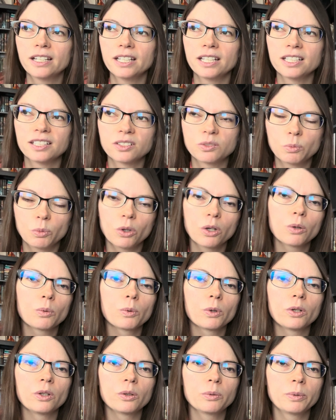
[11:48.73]
is more
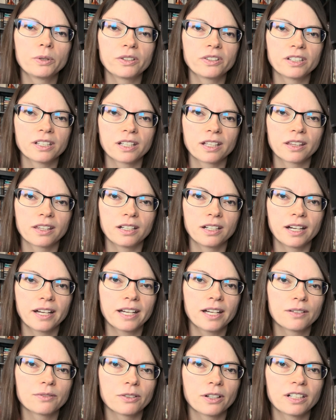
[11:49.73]
world building than I
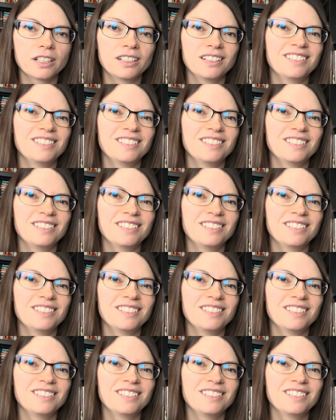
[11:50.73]
have read an